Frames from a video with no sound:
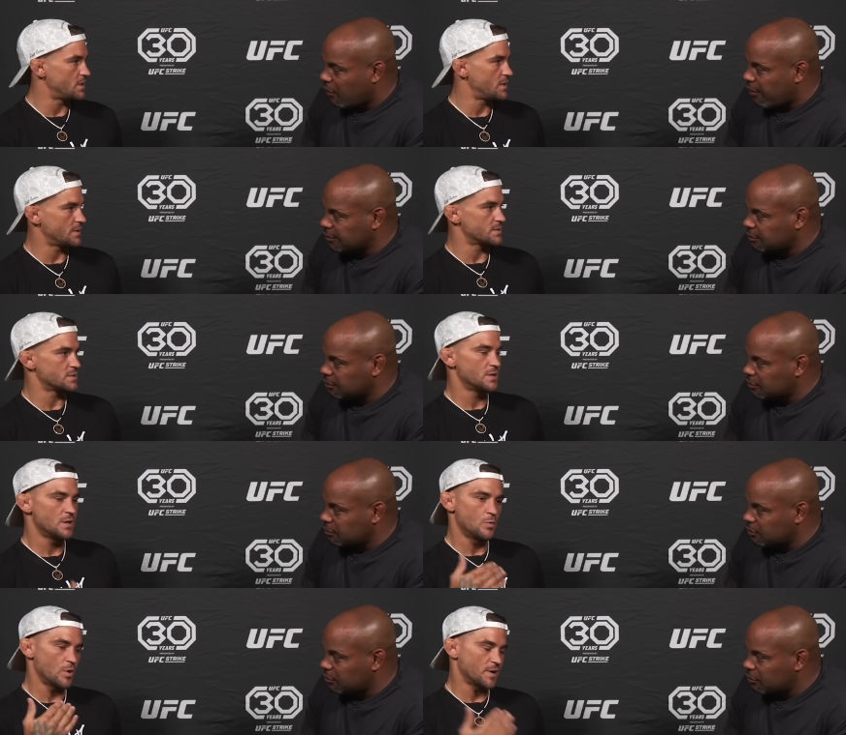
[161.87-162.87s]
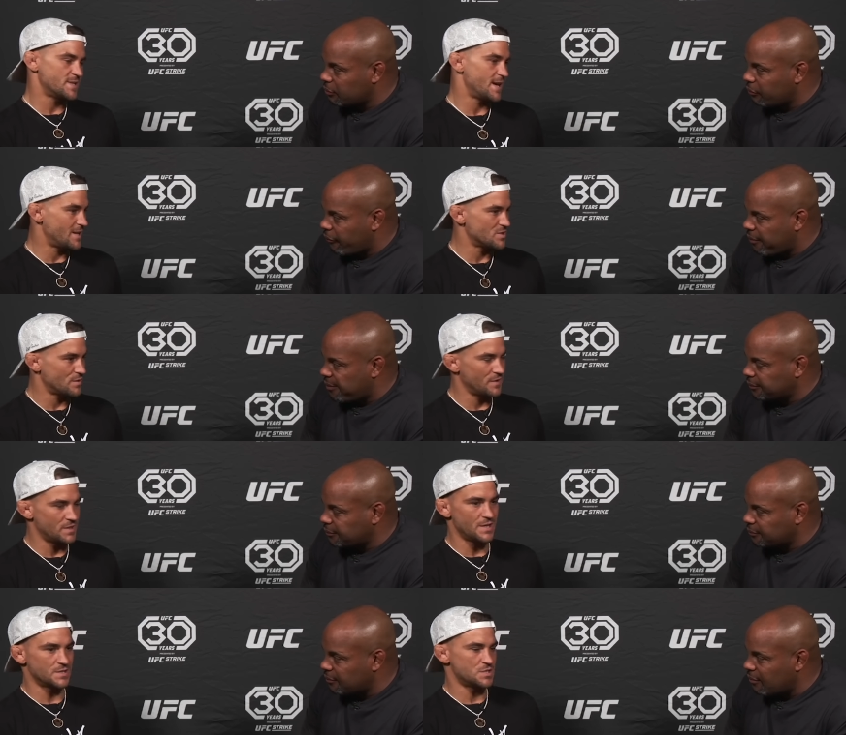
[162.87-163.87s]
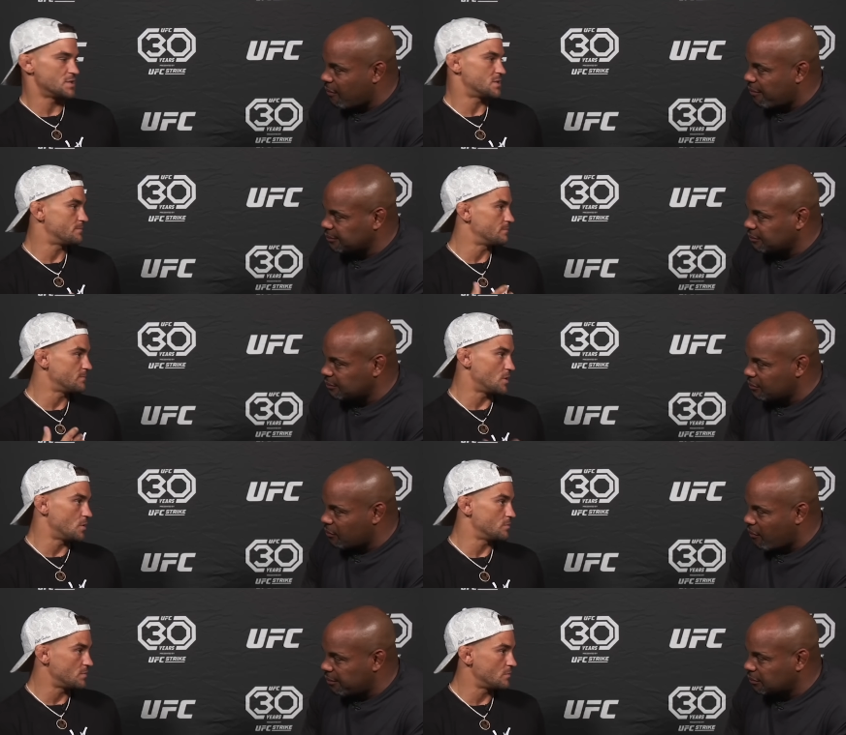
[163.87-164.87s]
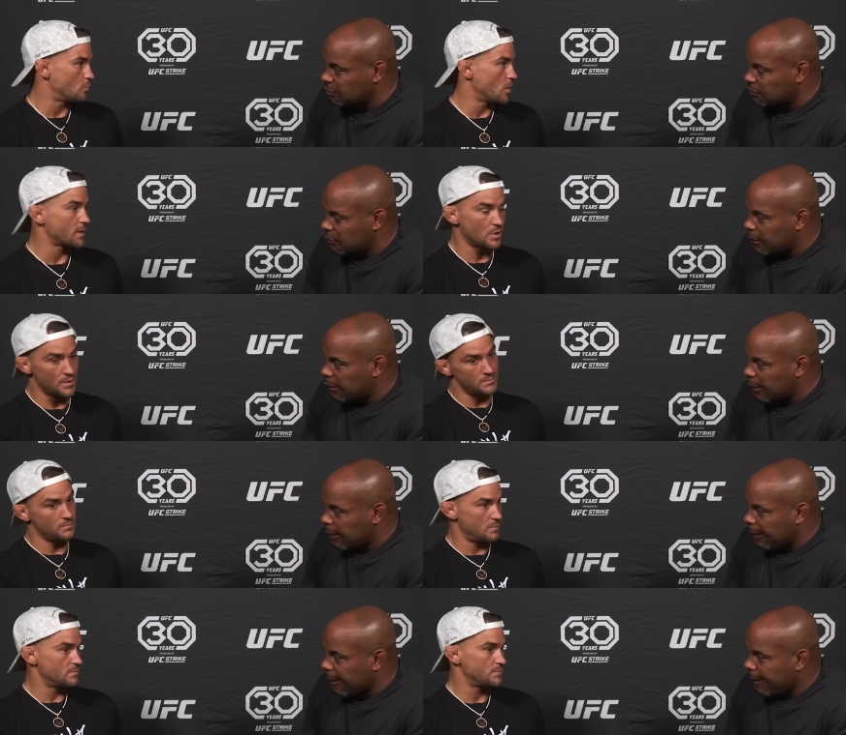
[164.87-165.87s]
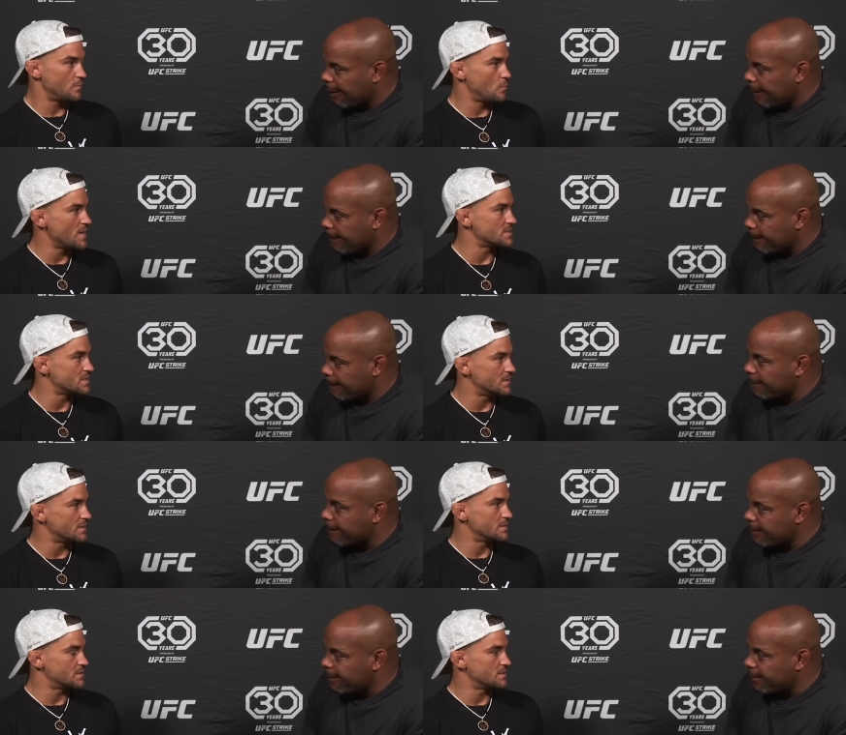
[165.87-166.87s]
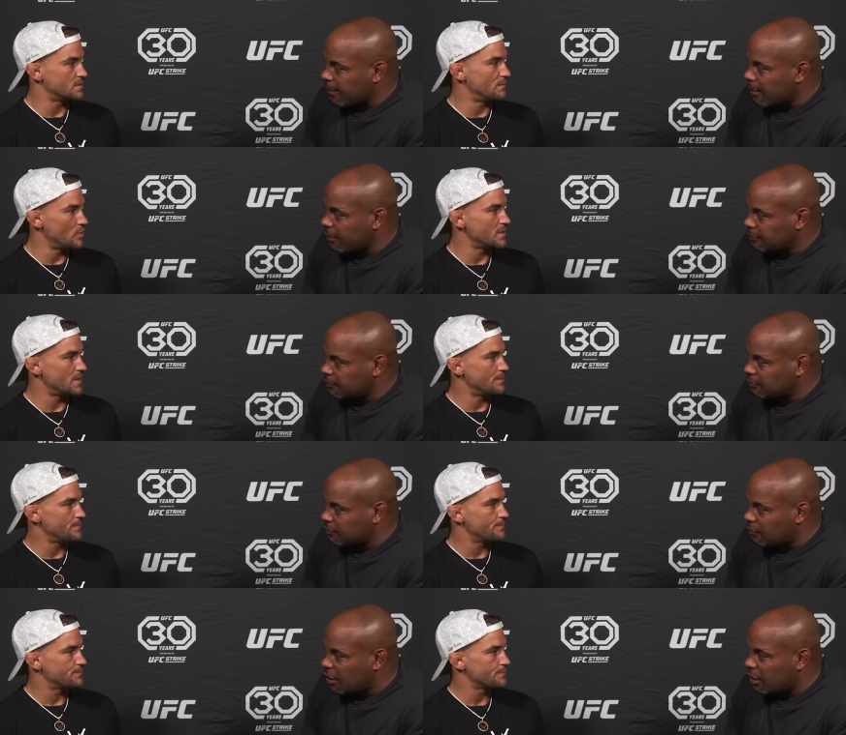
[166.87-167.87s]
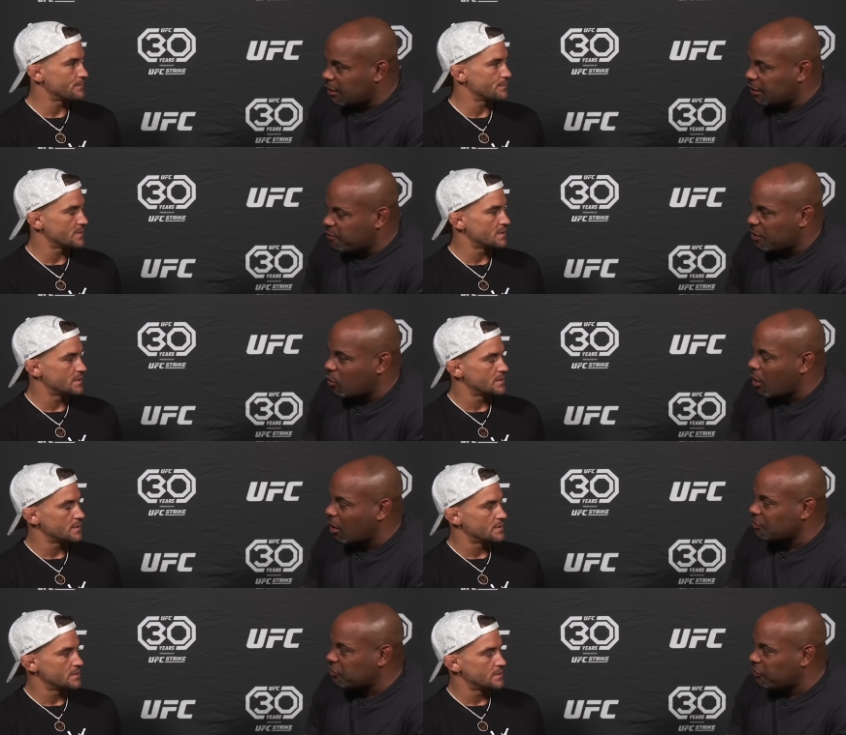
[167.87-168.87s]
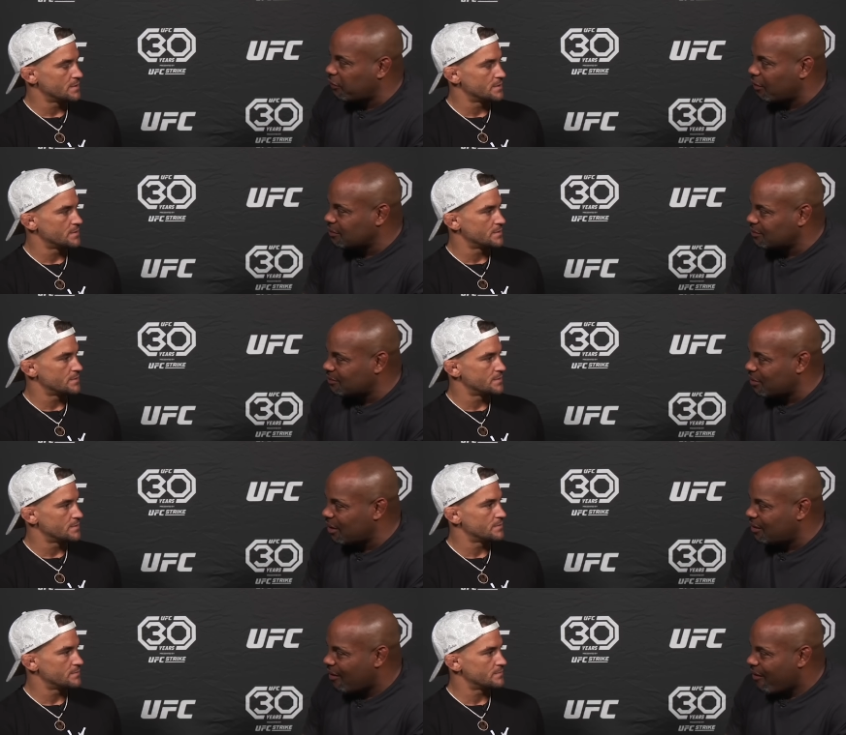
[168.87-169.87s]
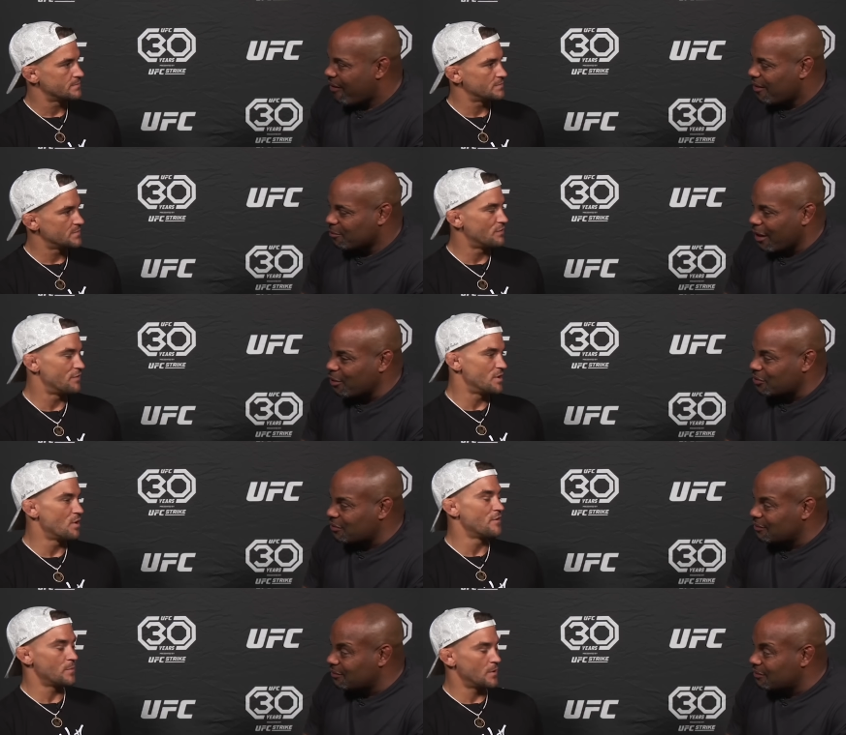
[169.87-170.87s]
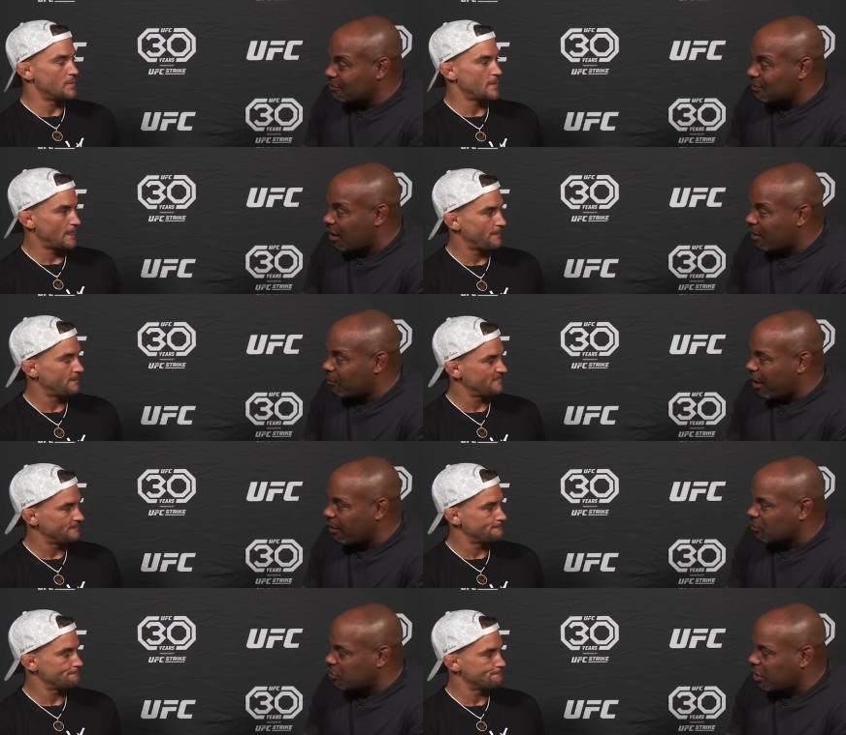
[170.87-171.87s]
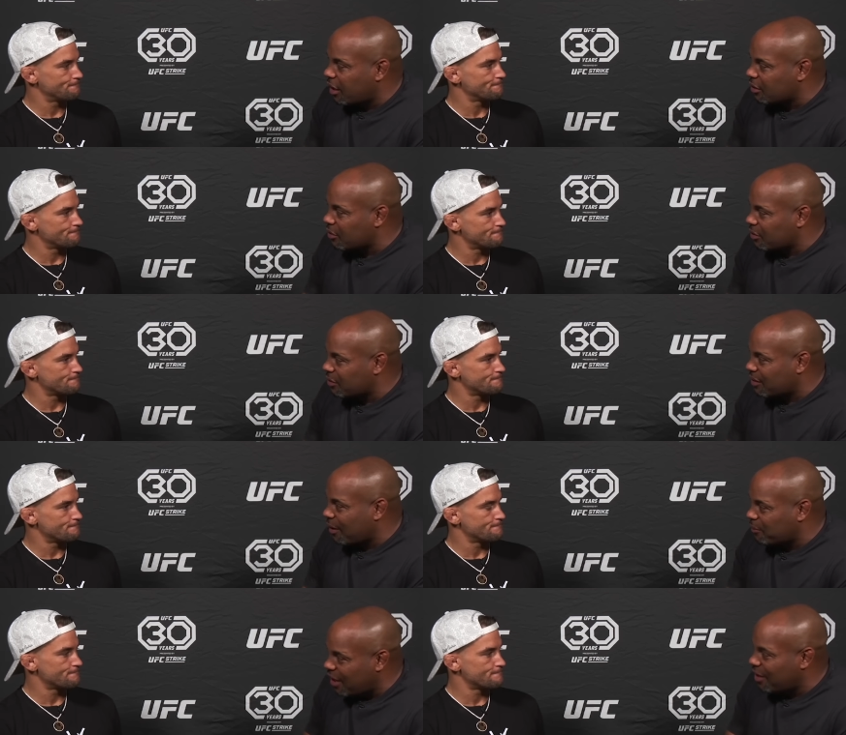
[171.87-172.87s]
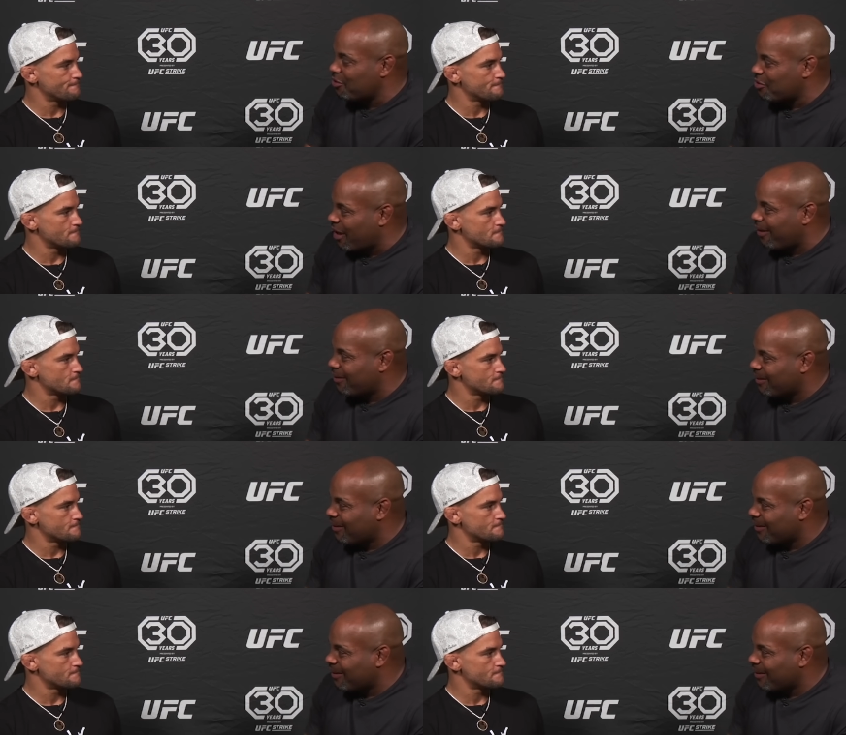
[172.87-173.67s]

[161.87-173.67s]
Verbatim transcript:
Speaker 1: kicks, working takedowns off of kicks, just you know, working on ways to, to avoid that.
Speaker 2: Yeah, it's been a while since you fought, right?
Speaker 1: Michael November.
Speaker 2: Yeah, Michael Chandler kept taking you down